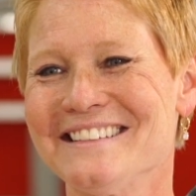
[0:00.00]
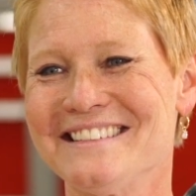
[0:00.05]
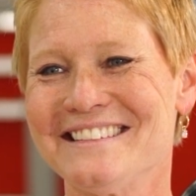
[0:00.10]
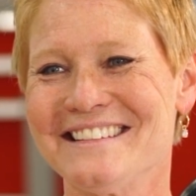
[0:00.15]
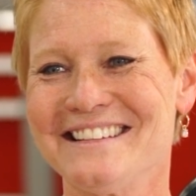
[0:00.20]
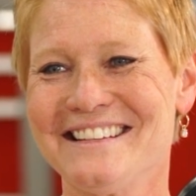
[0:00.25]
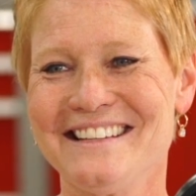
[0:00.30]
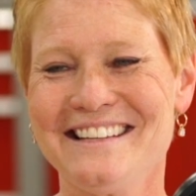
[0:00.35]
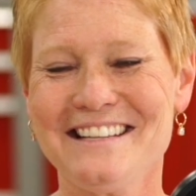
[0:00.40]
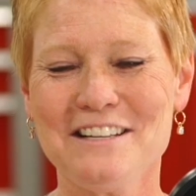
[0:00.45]
my
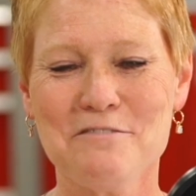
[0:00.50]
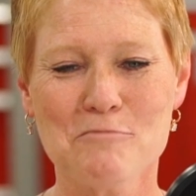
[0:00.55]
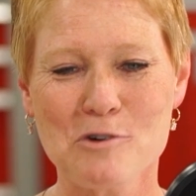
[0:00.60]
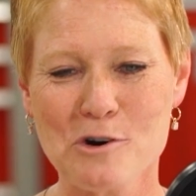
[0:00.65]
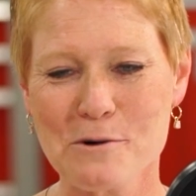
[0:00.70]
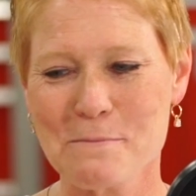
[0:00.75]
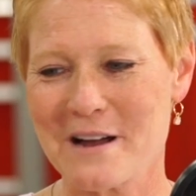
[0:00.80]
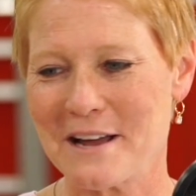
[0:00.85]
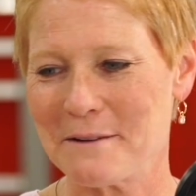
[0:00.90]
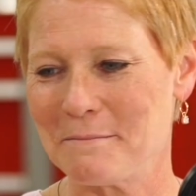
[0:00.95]
see, goodness! More
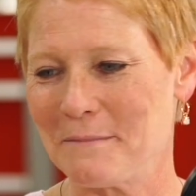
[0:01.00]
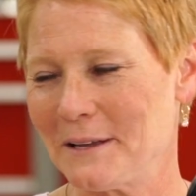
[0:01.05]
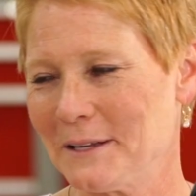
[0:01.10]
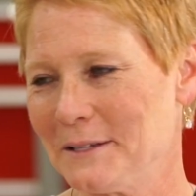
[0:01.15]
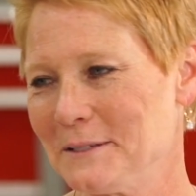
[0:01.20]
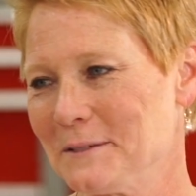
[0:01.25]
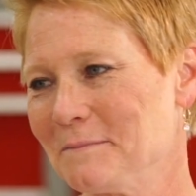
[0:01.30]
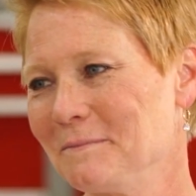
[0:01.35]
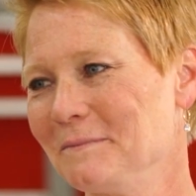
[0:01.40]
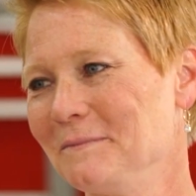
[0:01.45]
mine. Now
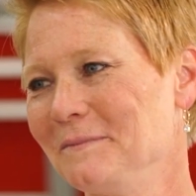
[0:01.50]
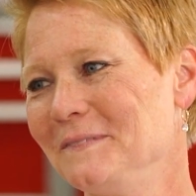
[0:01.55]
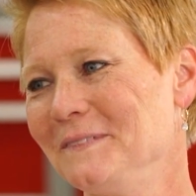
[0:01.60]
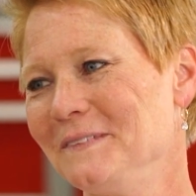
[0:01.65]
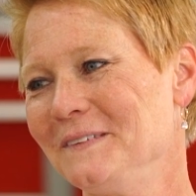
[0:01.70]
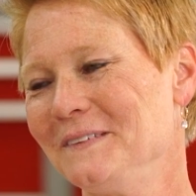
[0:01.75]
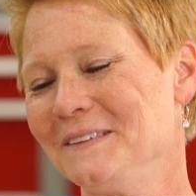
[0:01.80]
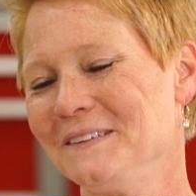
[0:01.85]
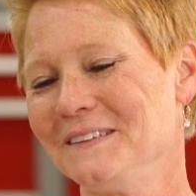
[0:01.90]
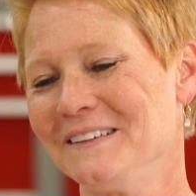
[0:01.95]
I have a
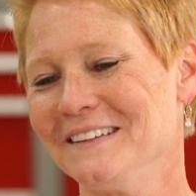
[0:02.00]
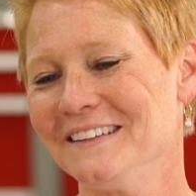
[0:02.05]
smaller